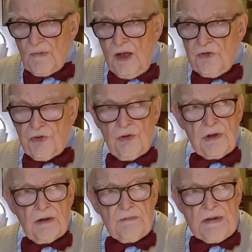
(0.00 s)
and sure
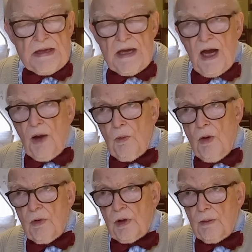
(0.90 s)
enough, I
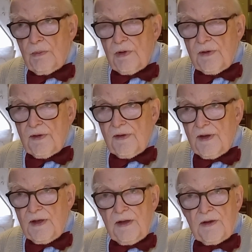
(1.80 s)
woke up just as
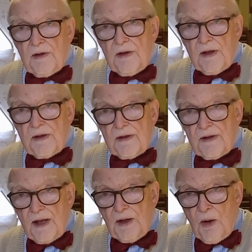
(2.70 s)
the anaesthetist
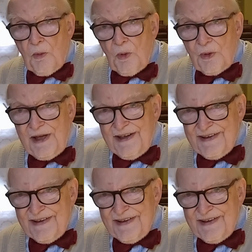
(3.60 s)
said I would,